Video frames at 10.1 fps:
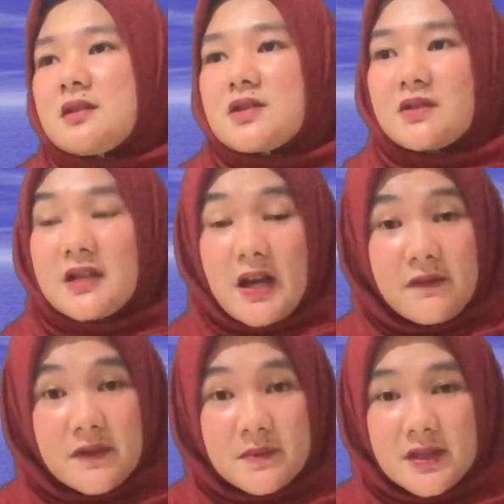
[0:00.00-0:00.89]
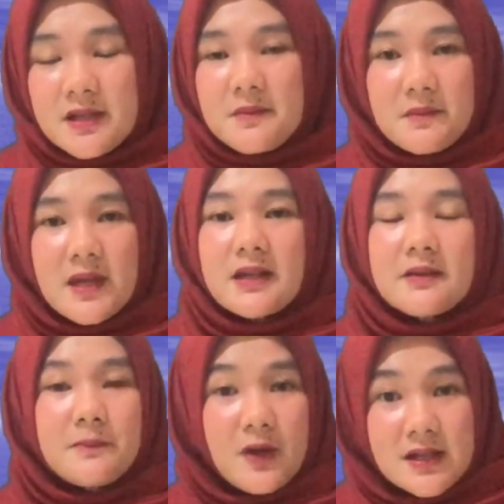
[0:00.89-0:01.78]
So the government make
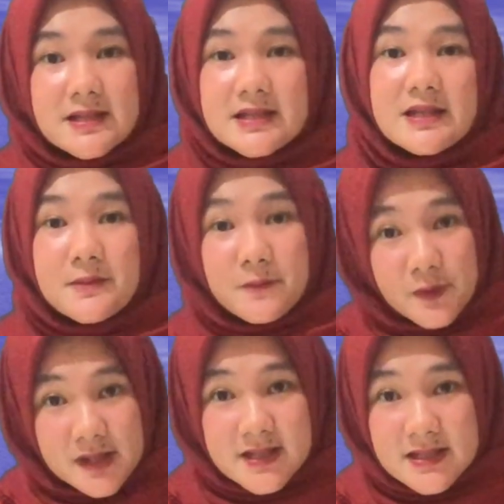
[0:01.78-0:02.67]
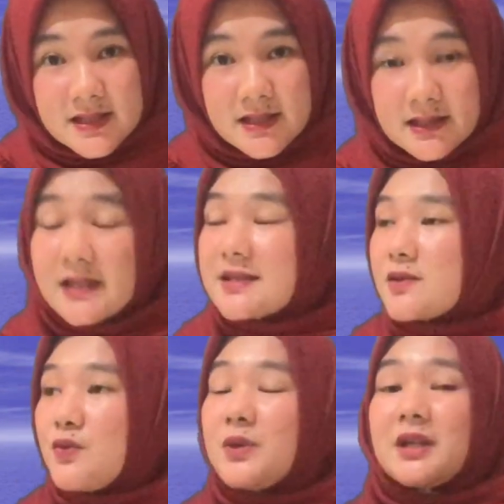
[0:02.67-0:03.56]
the policy first.
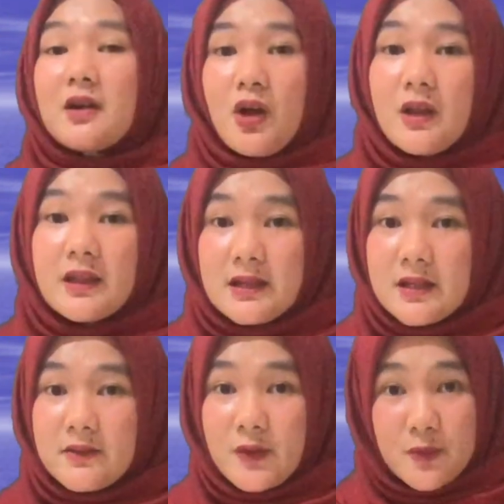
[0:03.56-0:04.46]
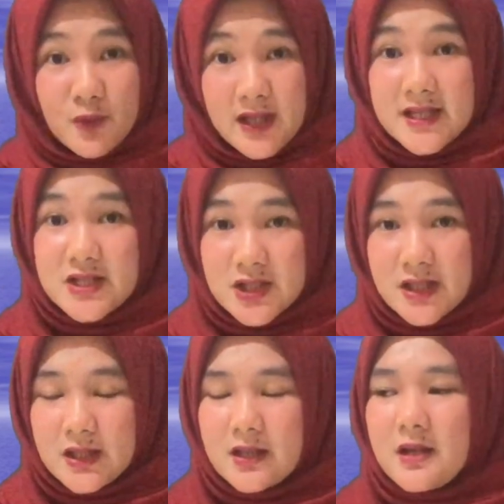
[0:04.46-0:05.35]
That's we call the
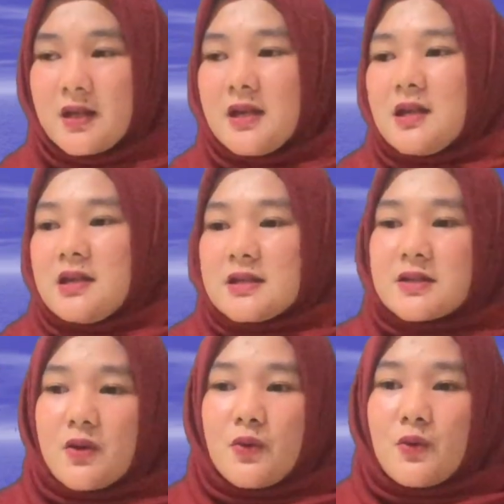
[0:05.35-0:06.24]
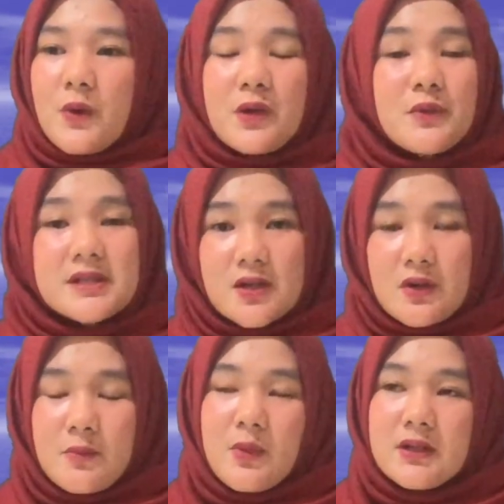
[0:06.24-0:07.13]
formulation. So when we
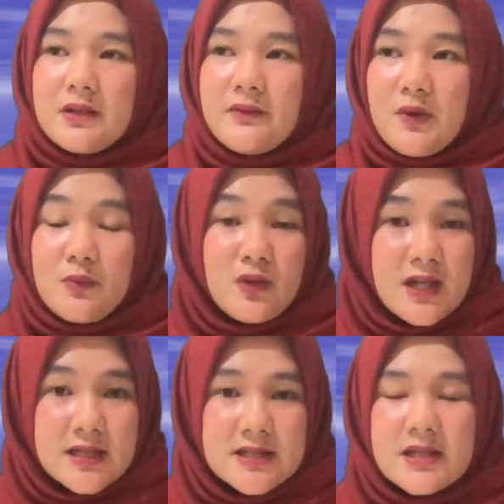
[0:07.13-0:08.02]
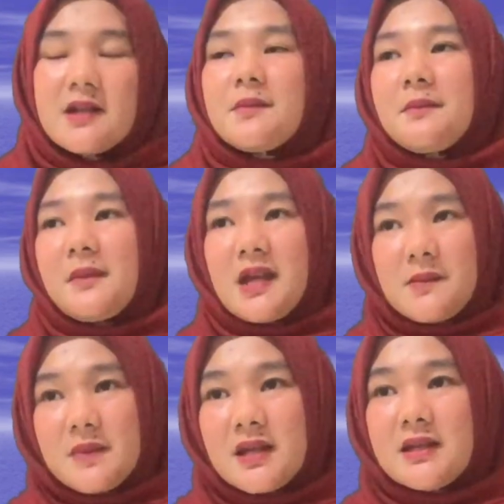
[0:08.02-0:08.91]
talk about the formulation,
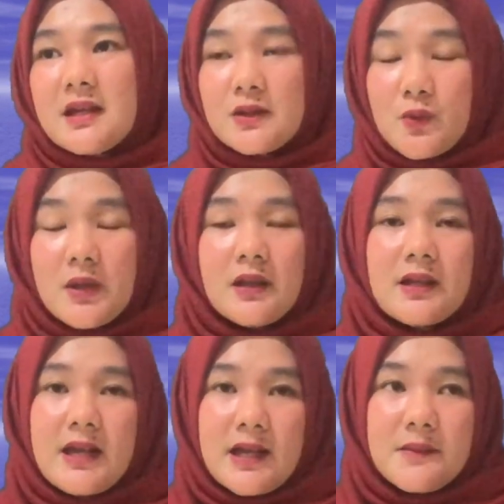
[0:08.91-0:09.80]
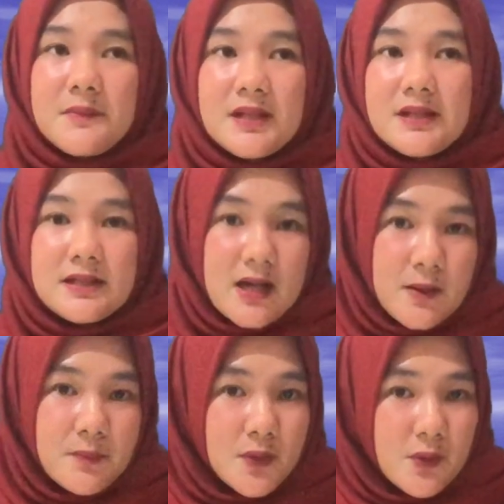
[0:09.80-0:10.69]
maybe that will gonna be
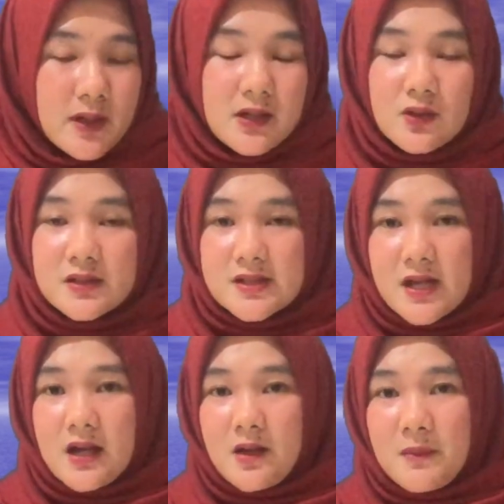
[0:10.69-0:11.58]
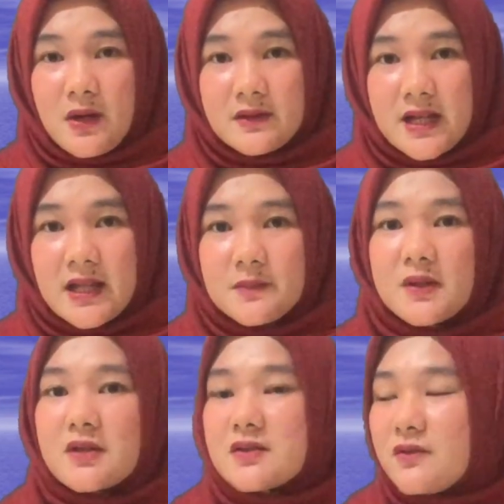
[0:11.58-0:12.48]
pro and contra about that.
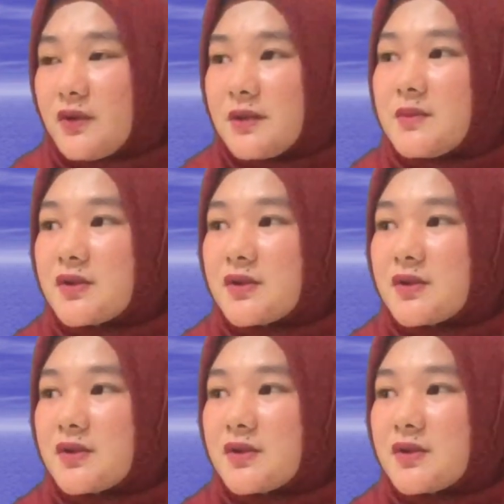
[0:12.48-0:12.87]
Because of what?